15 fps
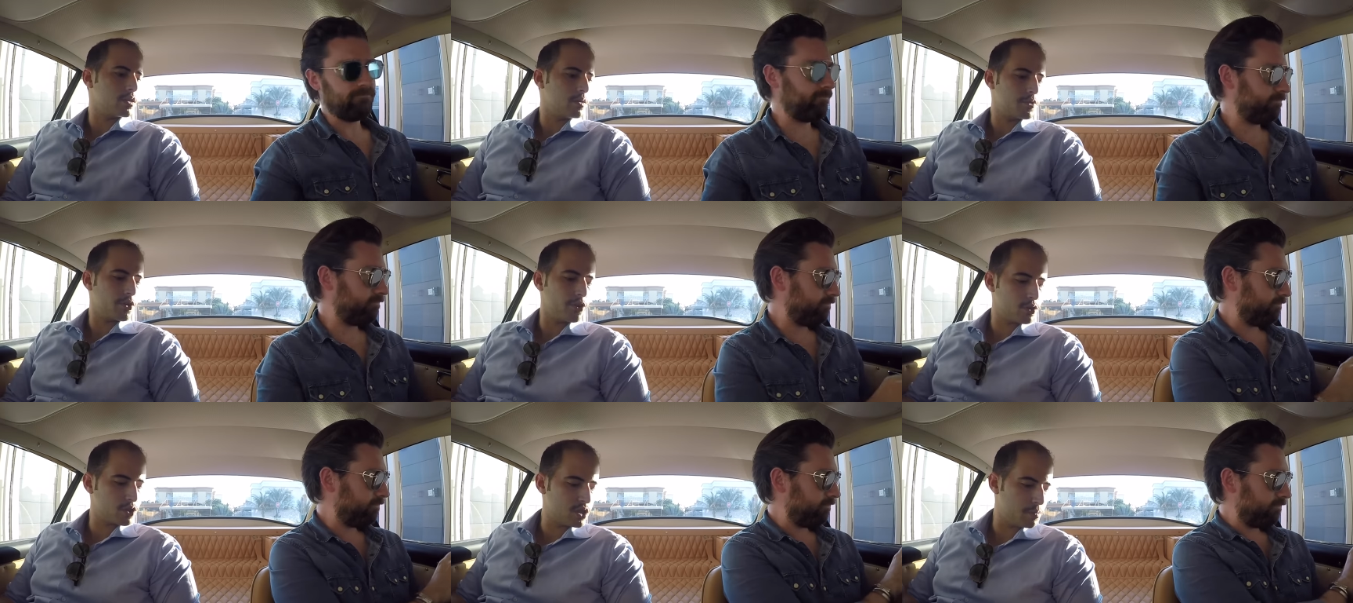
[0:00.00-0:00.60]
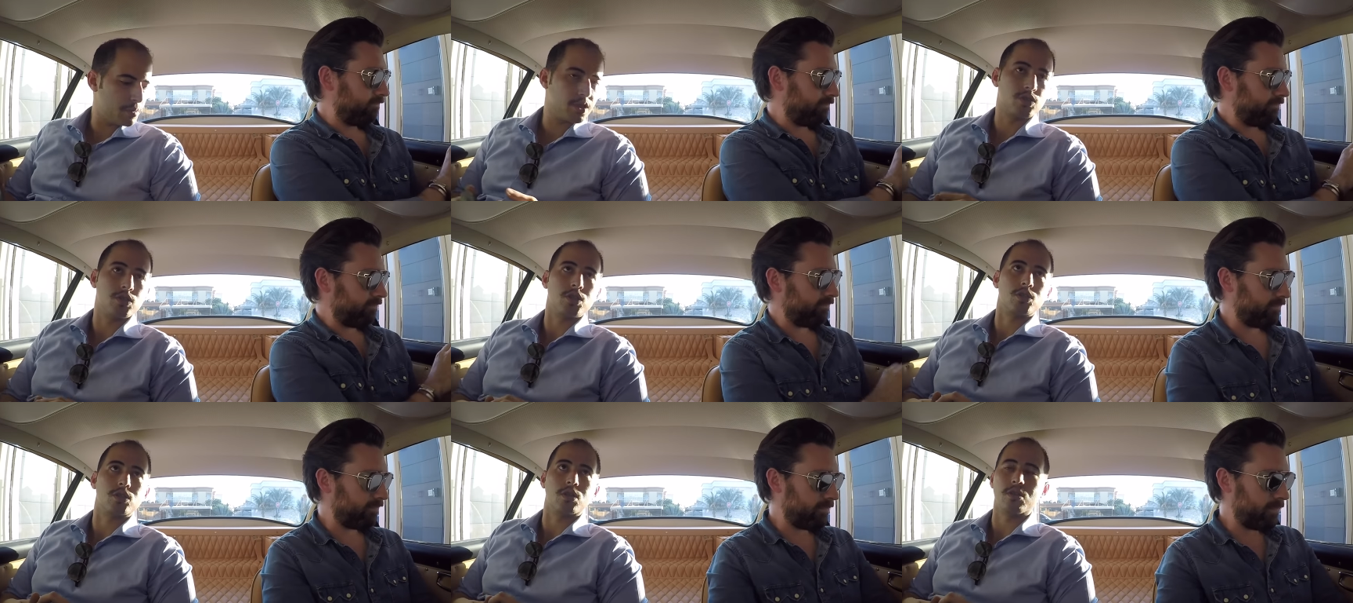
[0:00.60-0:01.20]
Speaker 1: up. There are no seatbelts in
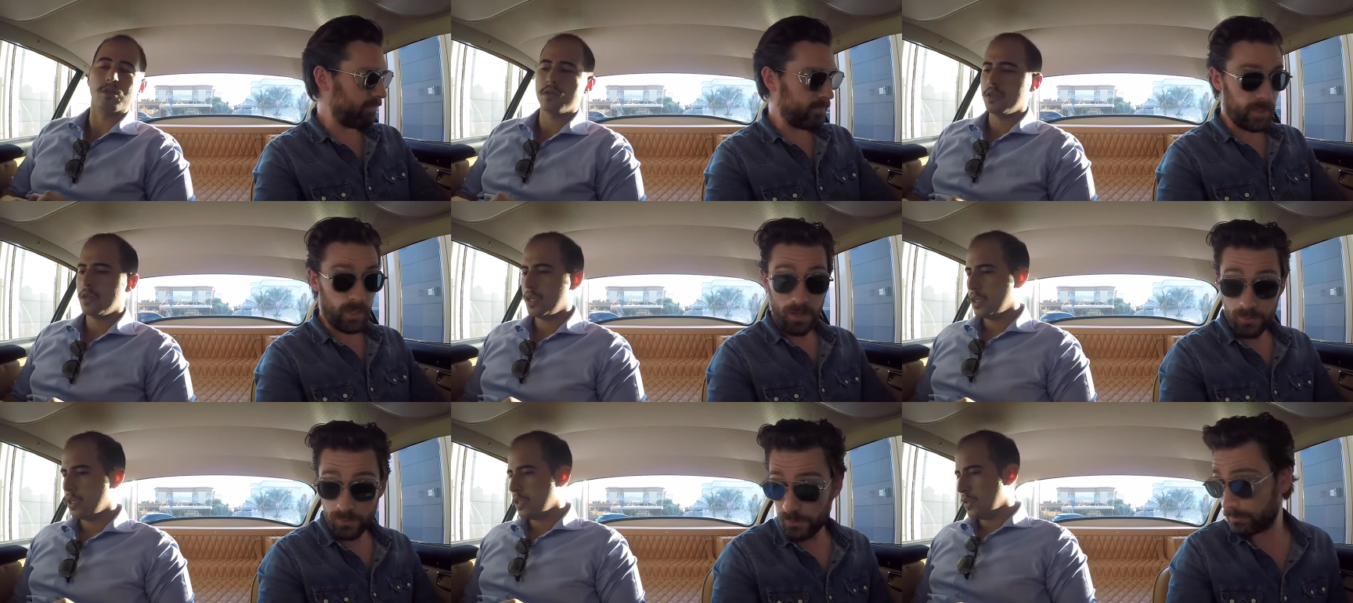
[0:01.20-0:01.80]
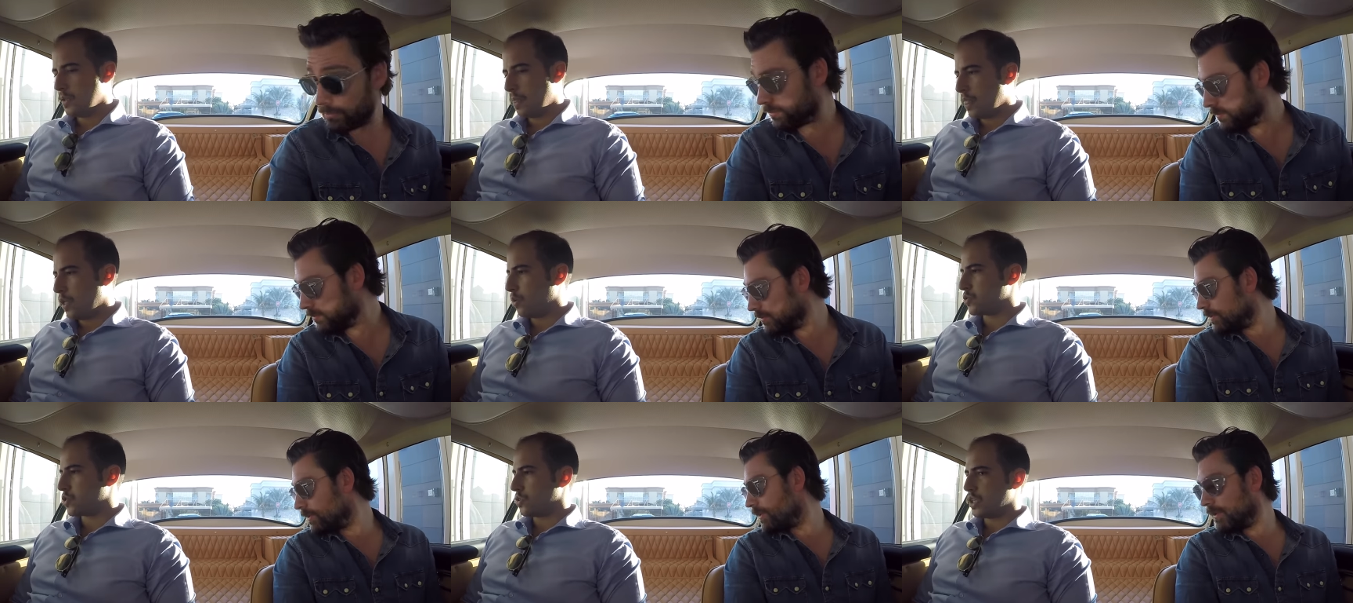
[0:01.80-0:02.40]
this car. Oh, cool.
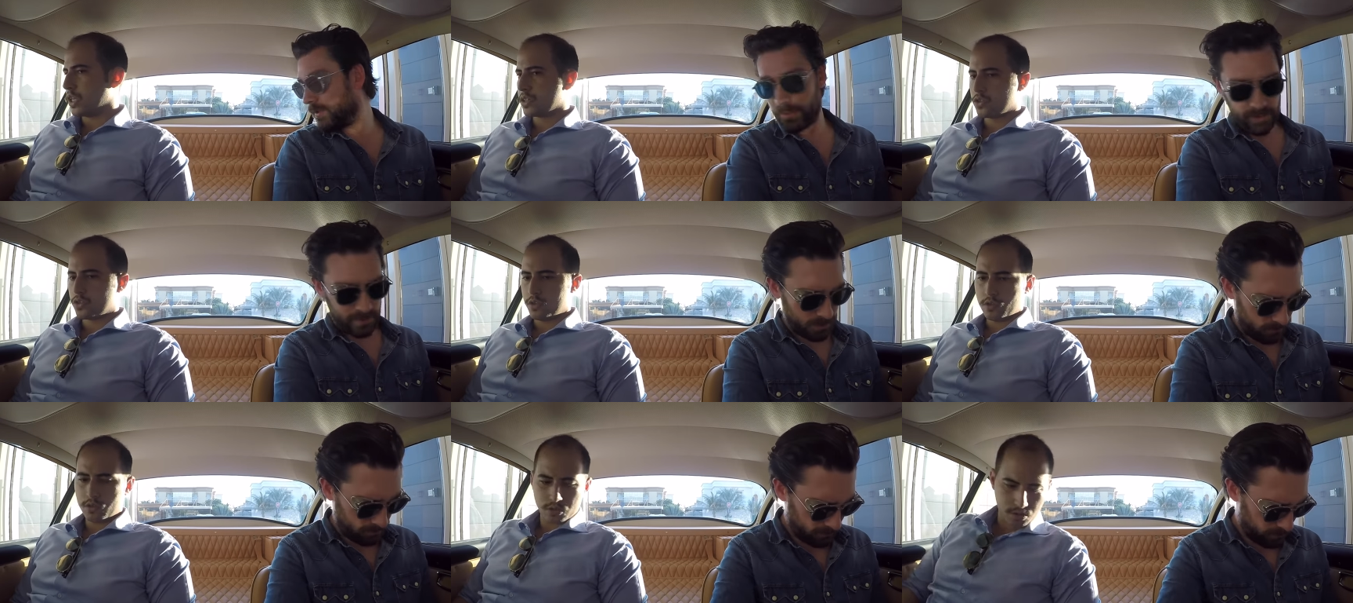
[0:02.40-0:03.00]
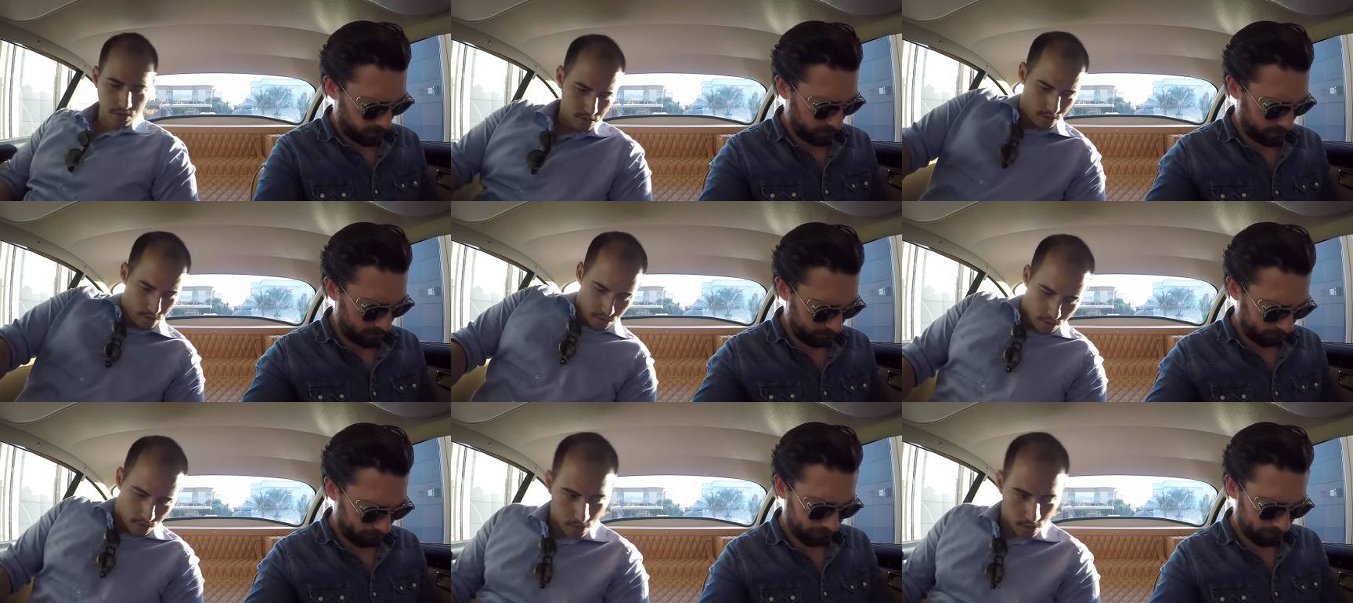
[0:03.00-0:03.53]
Optional extra. Awesome.